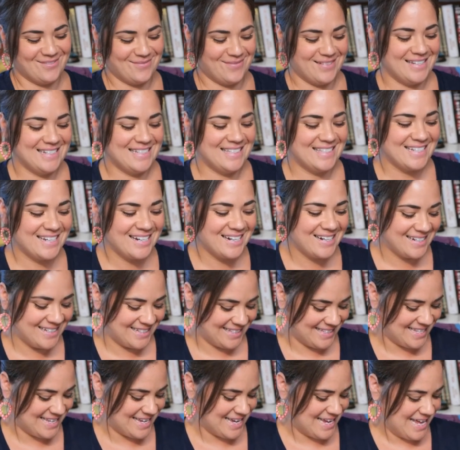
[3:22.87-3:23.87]
are like,
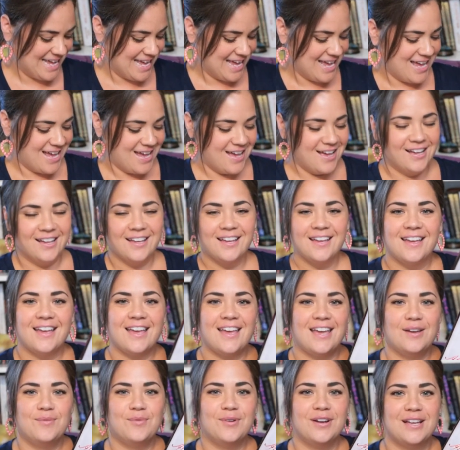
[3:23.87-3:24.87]
seriously,
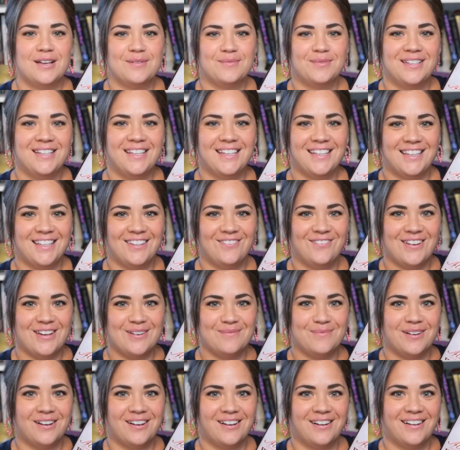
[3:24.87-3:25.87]
Abraham Lincoln, the
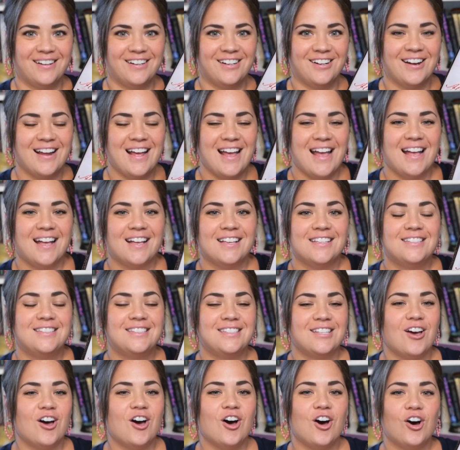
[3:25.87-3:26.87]
Vampire Hunter.
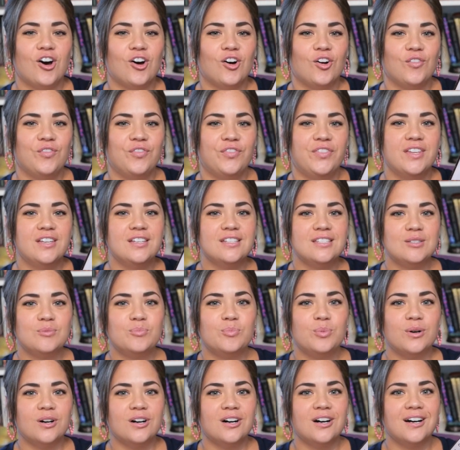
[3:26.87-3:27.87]
So, this
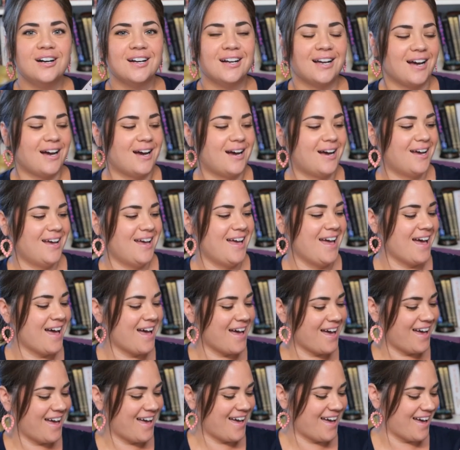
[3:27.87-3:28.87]
book,
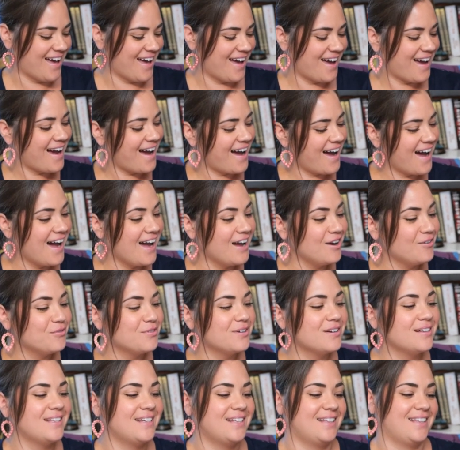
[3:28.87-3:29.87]
I
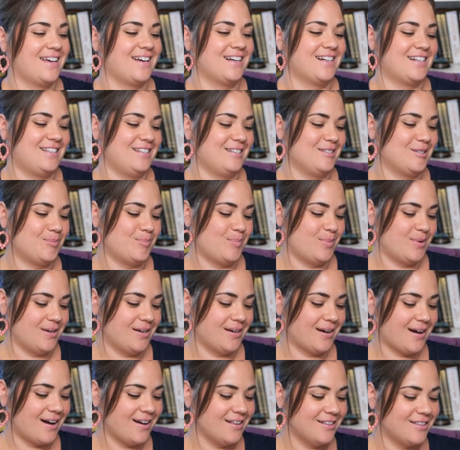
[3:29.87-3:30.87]
really liked this
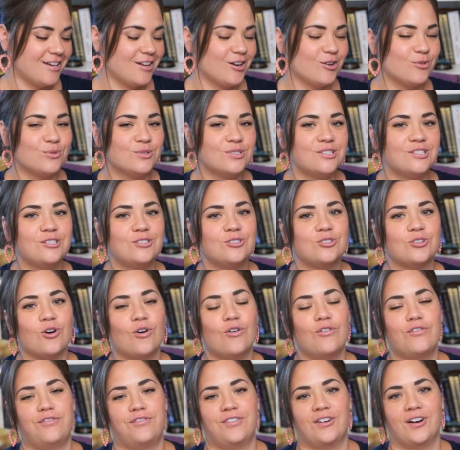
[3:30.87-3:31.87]
book. I thought it was
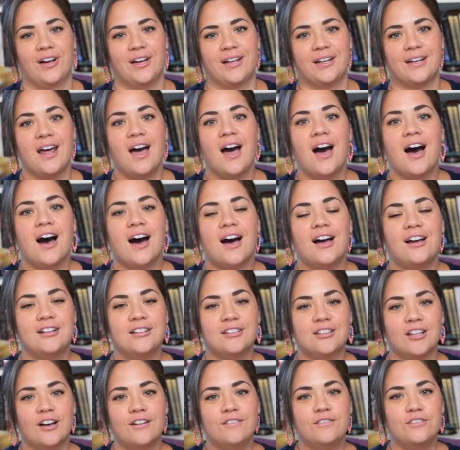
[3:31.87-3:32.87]
so fun. I
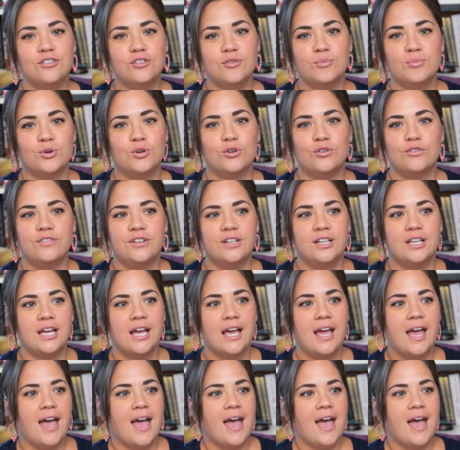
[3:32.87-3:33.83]
loved the movie,